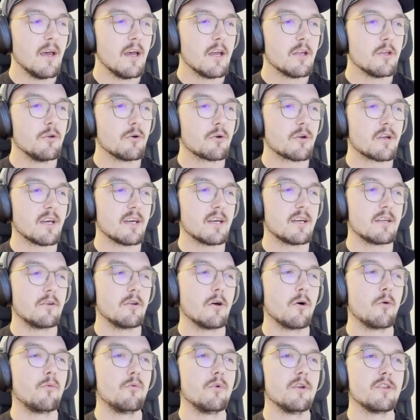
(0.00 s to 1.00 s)
you
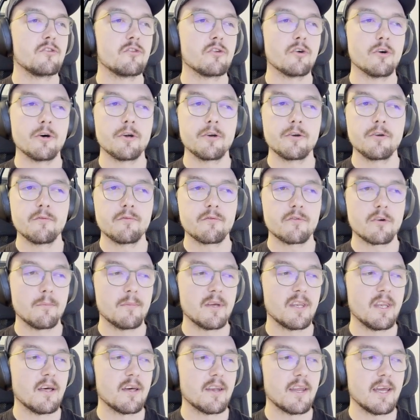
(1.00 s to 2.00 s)
can return from
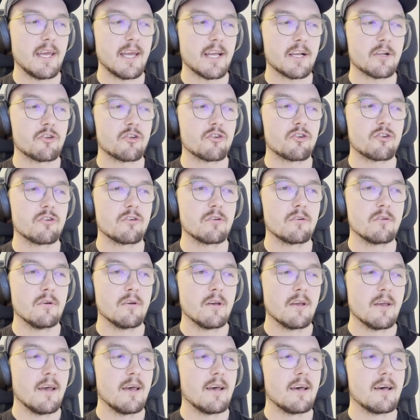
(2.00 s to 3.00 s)
another action
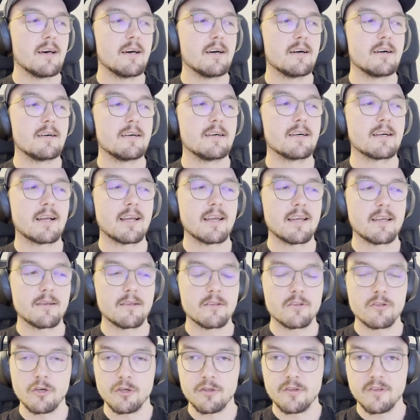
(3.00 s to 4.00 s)

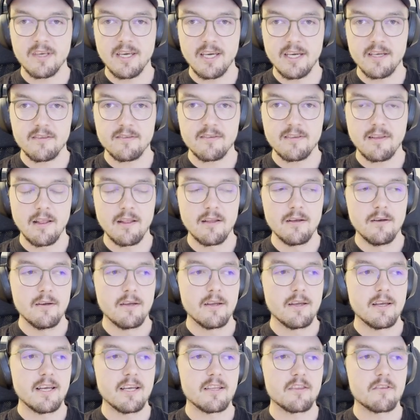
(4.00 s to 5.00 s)
.cancel
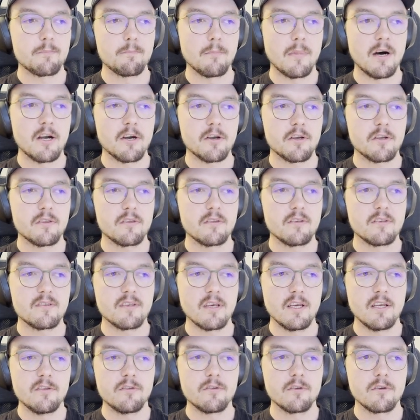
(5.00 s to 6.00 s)
and mark this
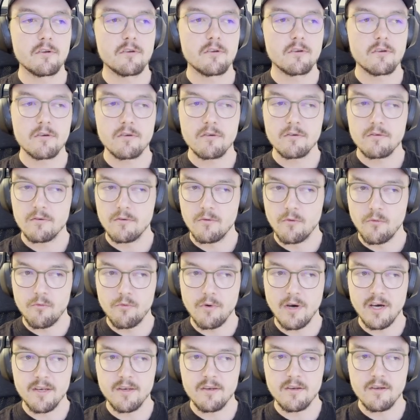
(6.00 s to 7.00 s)
async
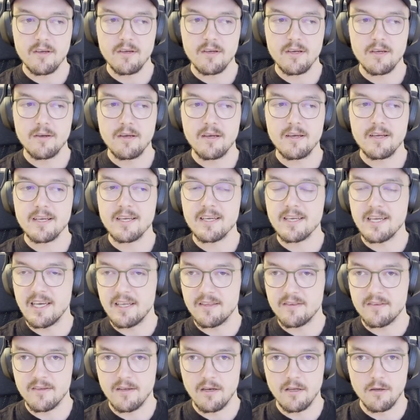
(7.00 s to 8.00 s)
run
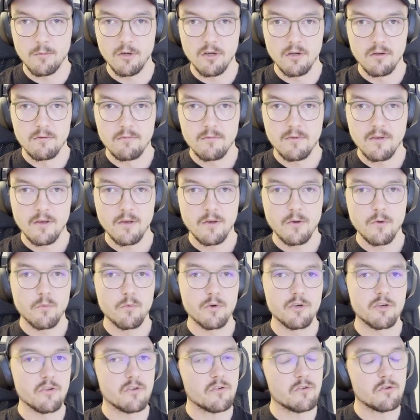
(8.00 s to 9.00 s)
cancelable,
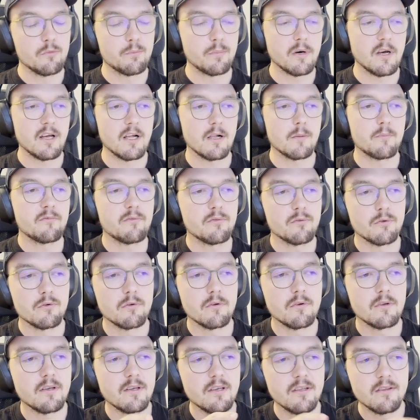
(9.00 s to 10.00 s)
which is super
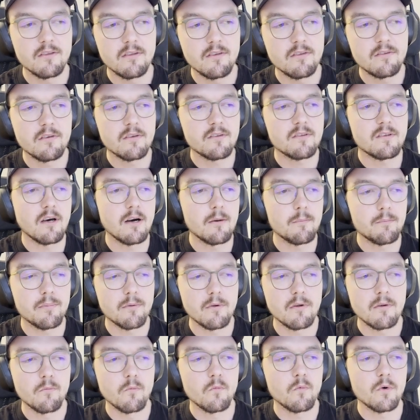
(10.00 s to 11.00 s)
helpful. In this
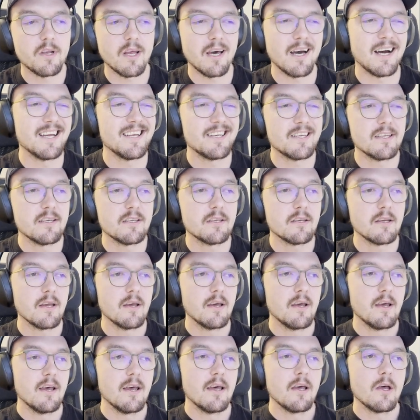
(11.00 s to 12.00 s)
example, what I did,
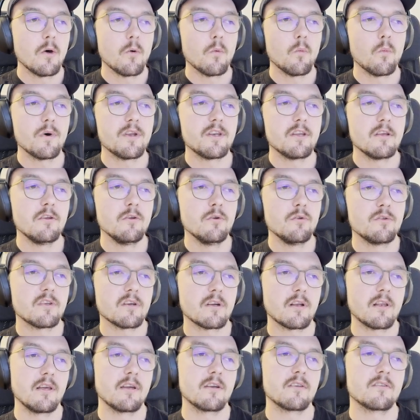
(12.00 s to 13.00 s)
when the user
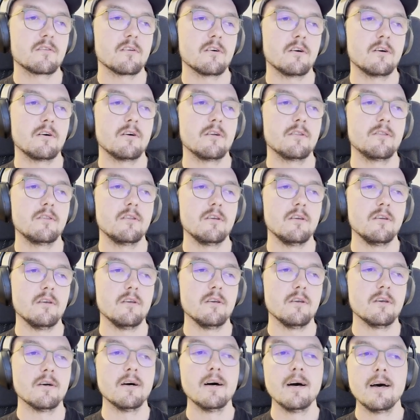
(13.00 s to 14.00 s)
clicks on
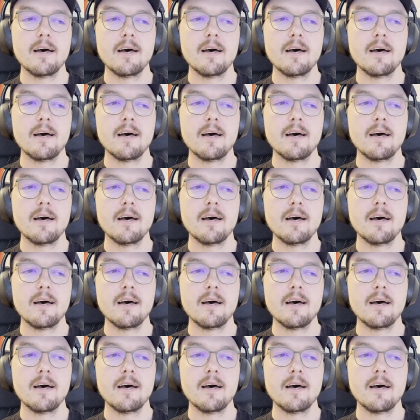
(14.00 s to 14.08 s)
the